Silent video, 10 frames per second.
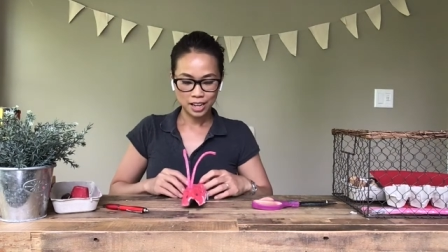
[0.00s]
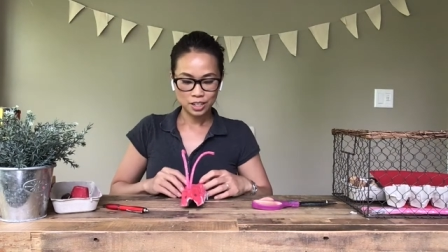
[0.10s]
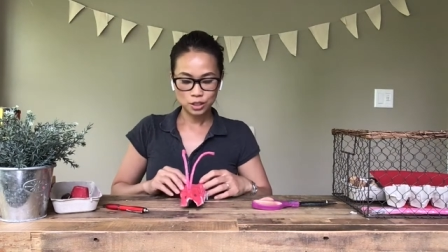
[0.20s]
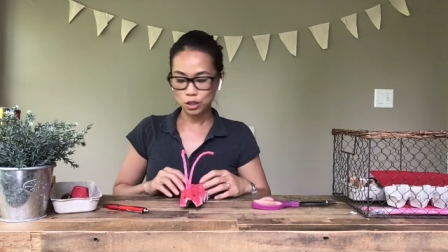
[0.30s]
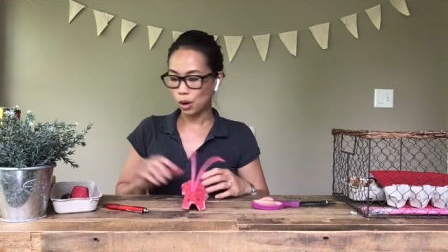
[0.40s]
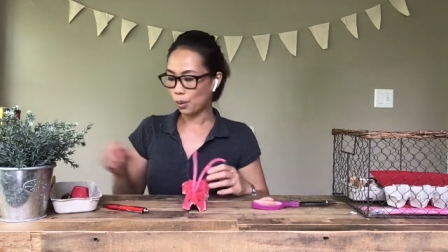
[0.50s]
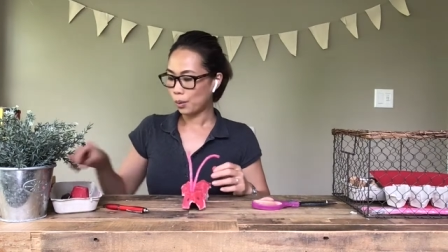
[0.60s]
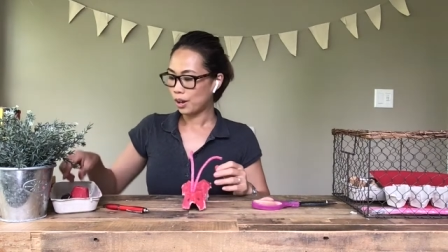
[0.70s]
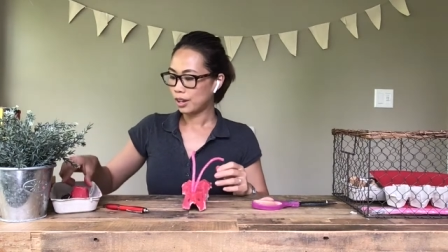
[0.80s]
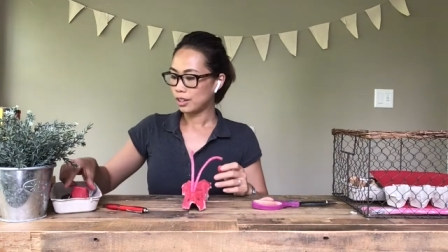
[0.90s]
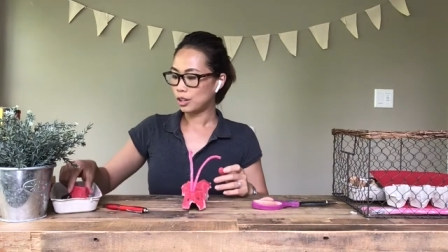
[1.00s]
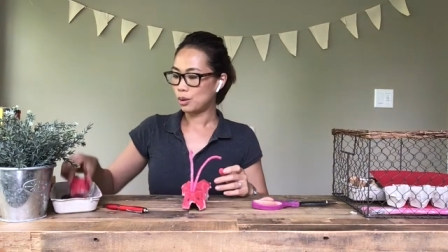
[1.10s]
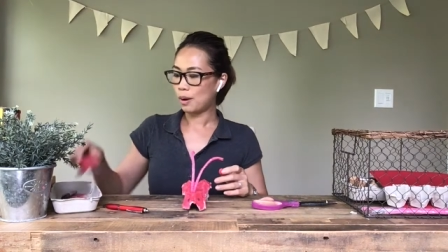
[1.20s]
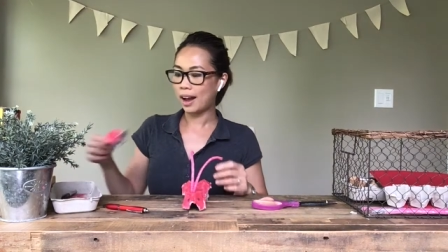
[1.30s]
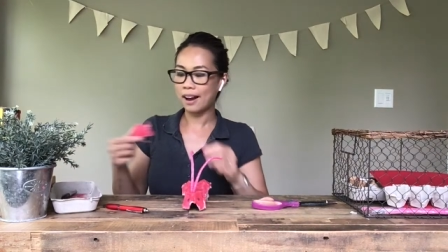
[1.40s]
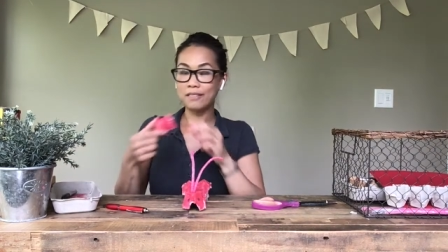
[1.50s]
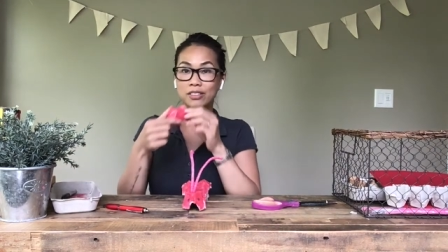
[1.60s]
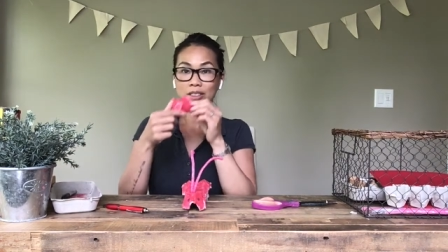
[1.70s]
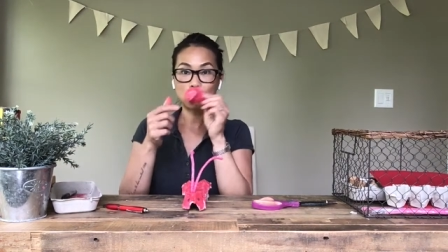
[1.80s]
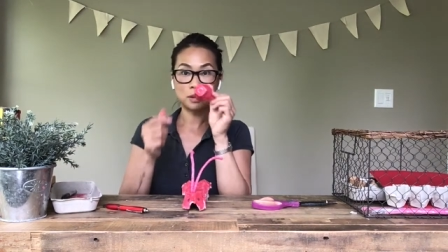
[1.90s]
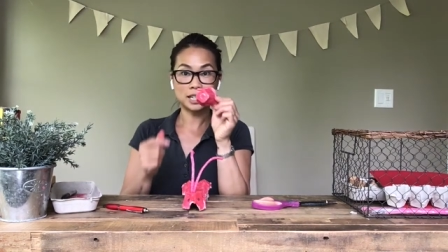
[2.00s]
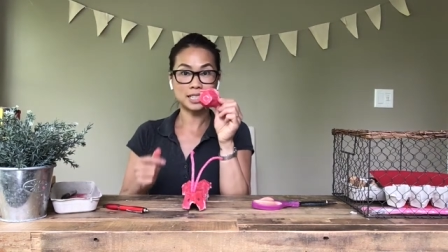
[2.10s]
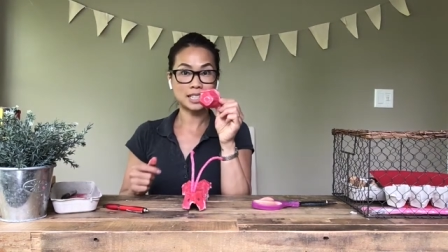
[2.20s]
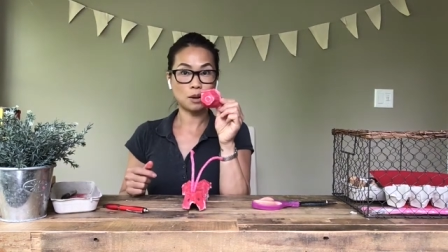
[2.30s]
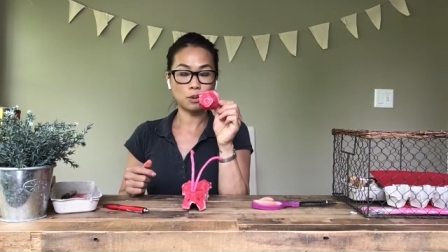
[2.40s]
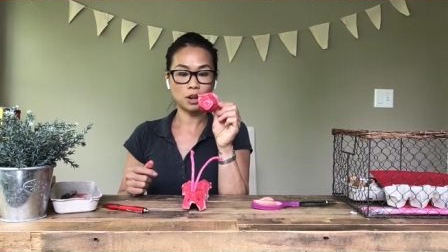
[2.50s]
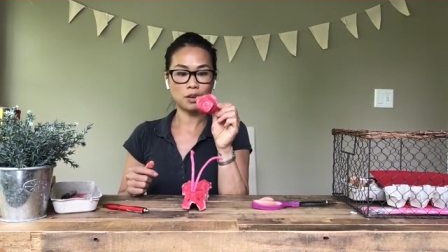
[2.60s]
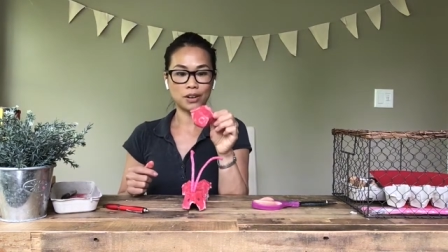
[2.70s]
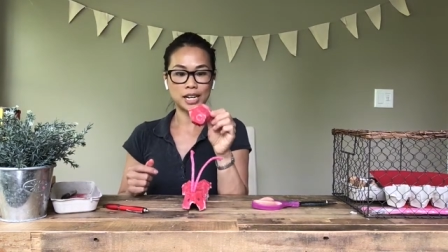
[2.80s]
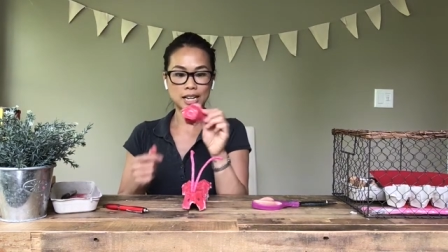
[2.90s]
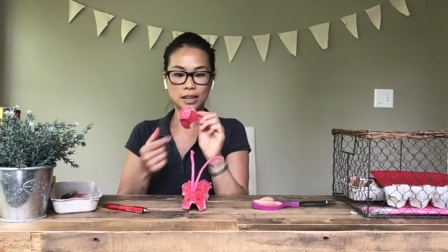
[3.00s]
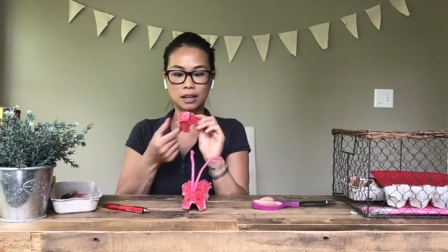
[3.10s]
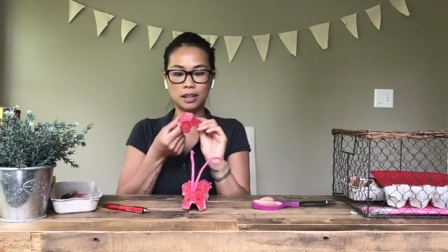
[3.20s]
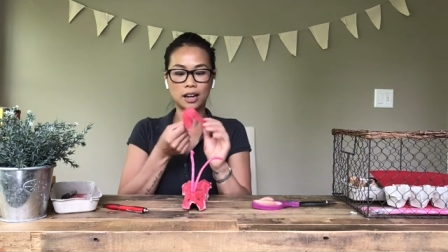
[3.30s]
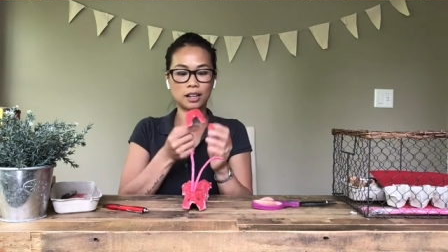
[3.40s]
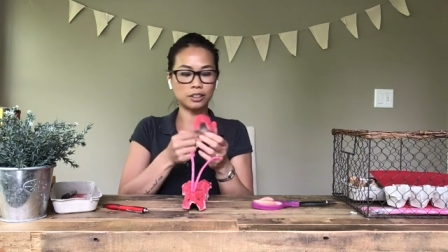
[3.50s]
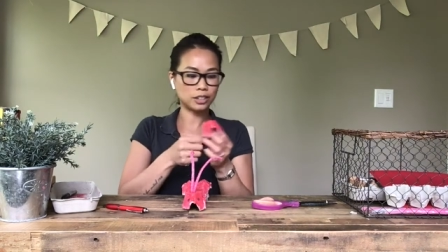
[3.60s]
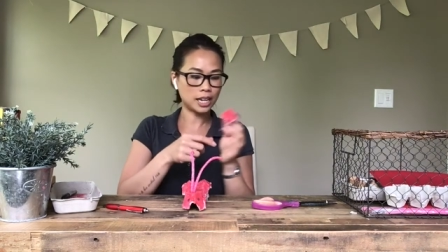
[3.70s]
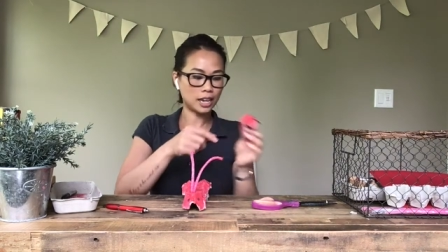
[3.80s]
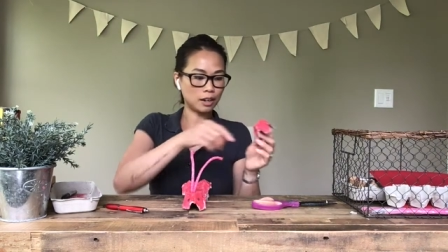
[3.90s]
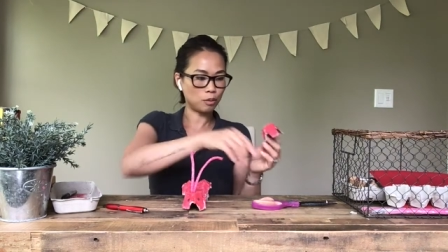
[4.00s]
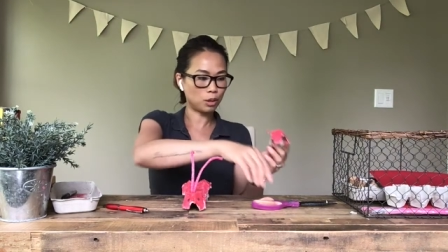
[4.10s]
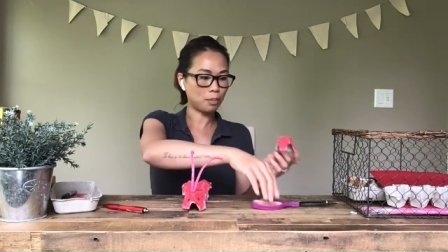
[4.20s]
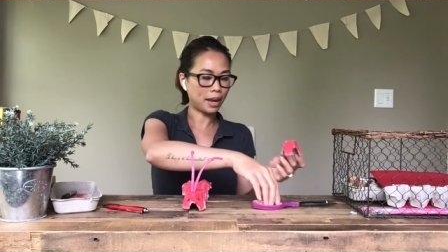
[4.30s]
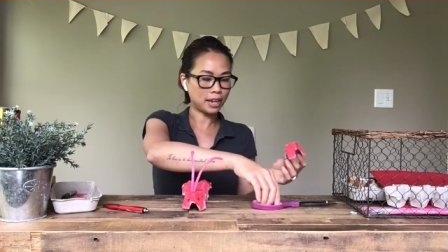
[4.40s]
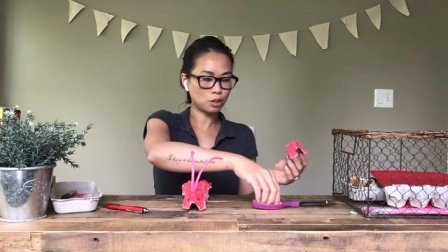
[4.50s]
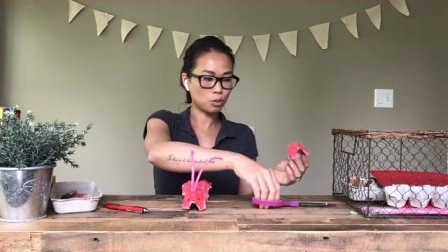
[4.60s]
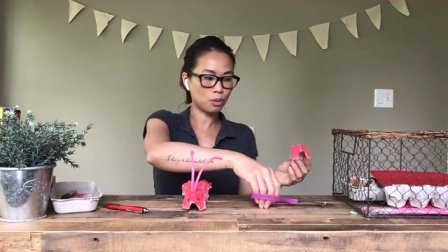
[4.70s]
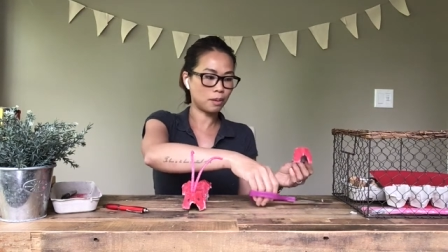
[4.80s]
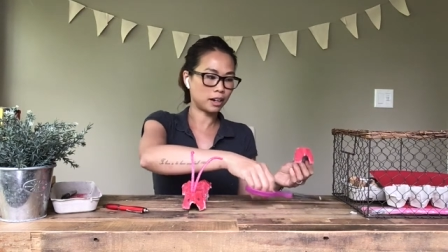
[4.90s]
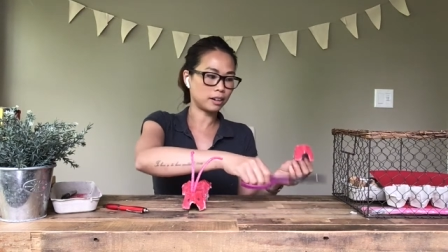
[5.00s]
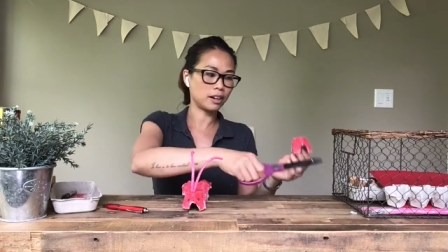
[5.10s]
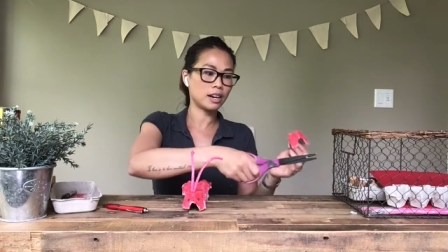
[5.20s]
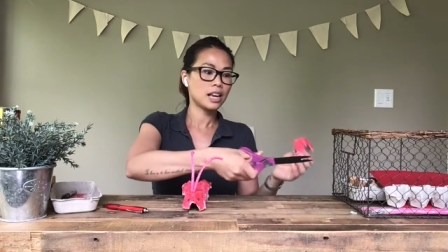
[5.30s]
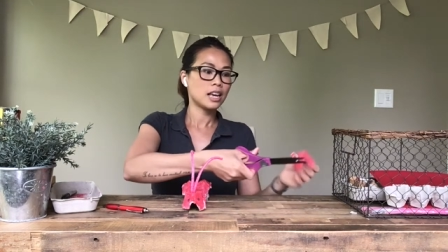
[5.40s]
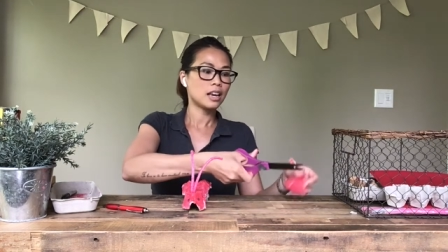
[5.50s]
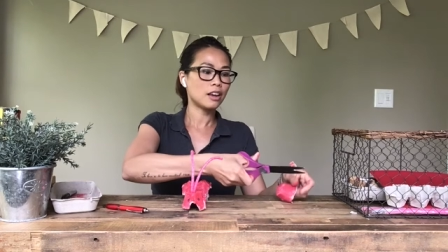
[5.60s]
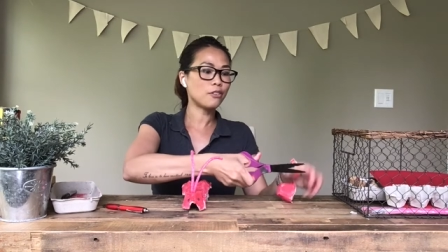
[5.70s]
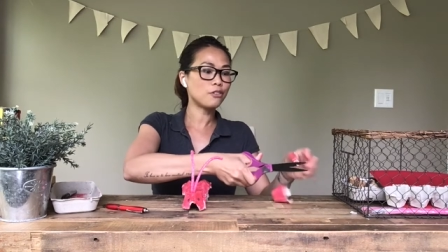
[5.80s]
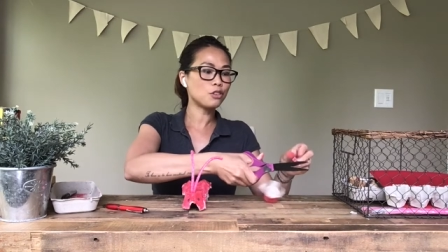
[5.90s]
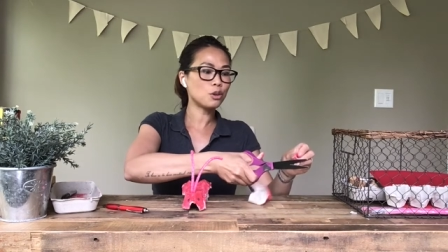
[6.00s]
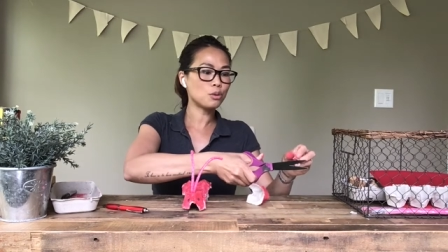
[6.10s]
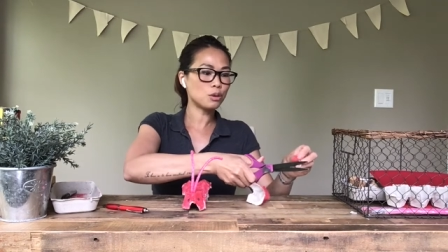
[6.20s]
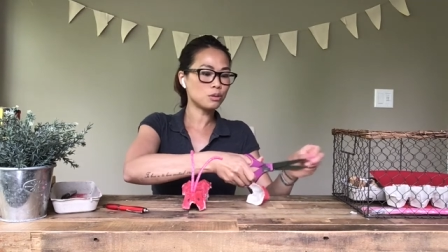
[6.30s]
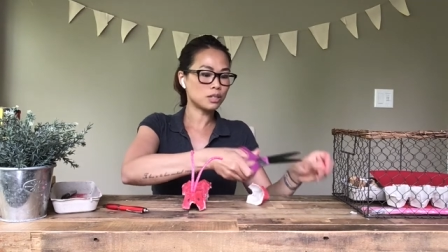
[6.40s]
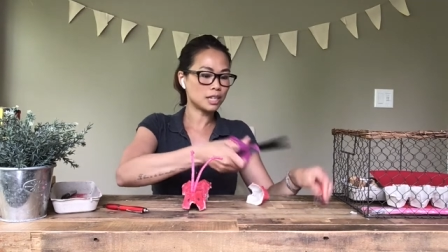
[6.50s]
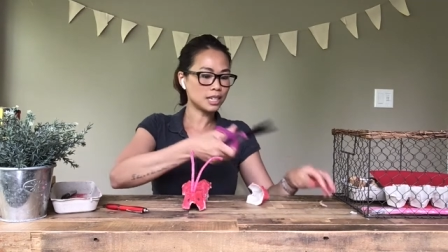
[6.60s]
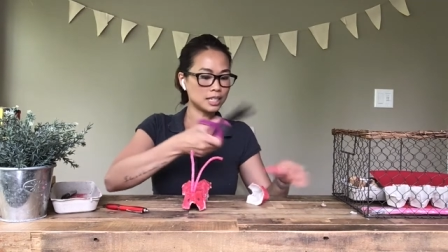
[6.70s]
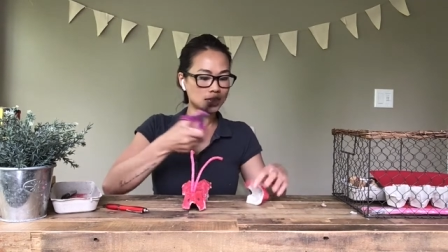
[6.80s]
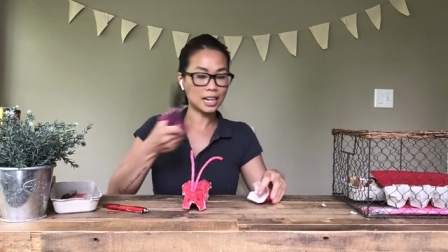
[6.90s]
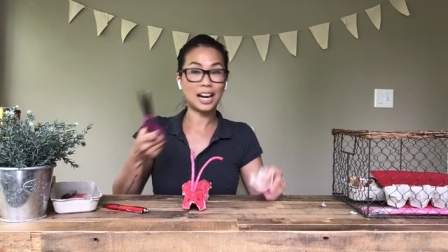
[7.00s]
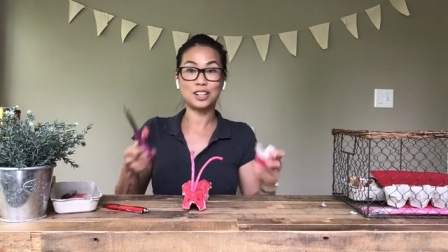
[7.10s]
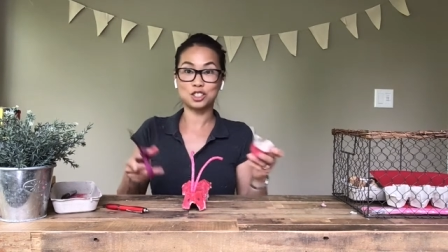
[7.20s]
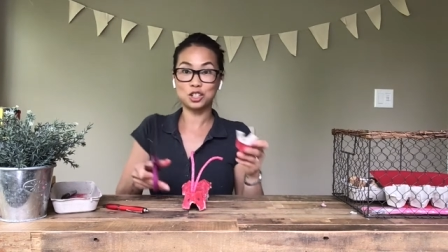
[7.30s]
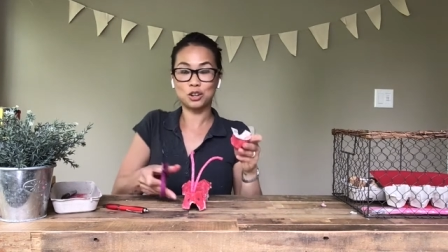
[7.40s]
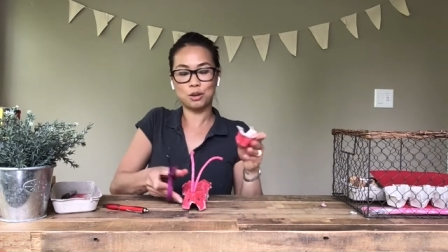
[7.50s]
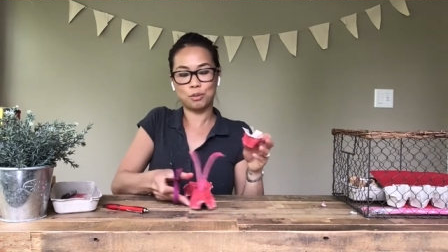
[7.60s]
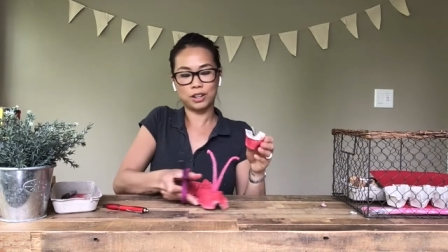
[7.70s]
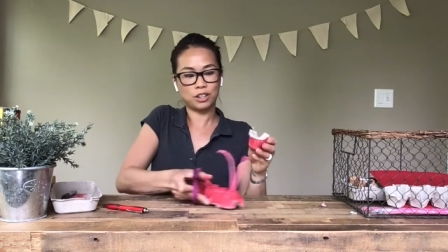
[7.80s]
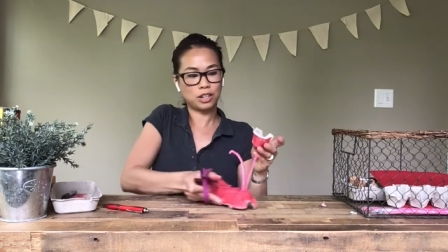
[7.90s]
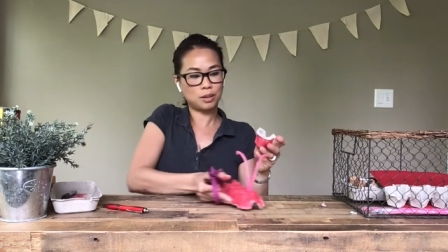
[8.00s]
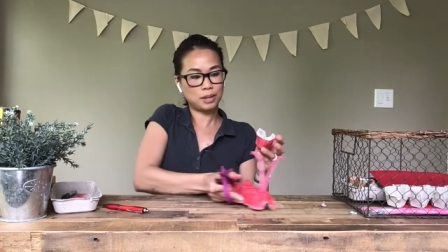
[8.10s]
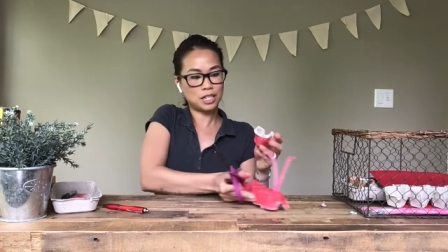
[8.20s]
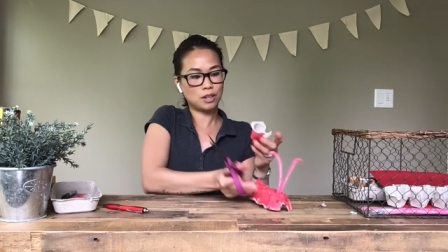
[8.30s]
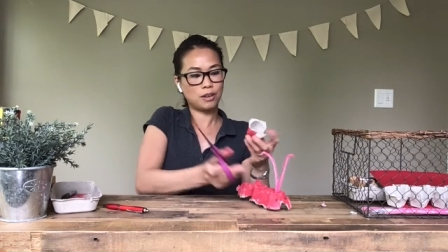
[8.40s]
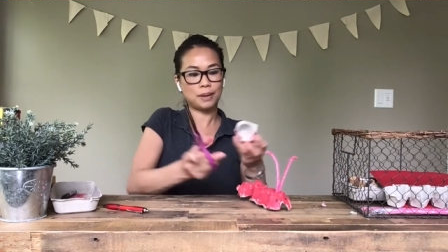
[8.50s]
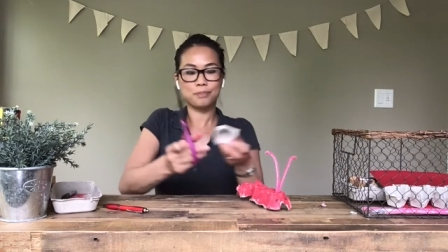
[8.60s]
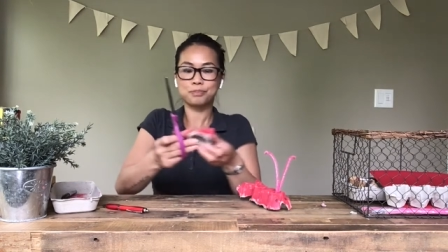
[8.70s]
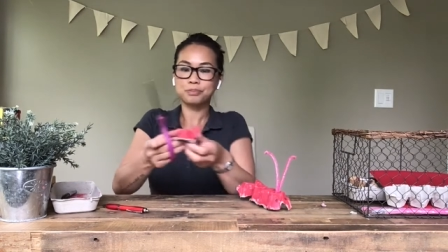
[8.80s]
So you have the piece that we already colored in with paint or marker. If you use this, I'll show you what you're gonna be doing.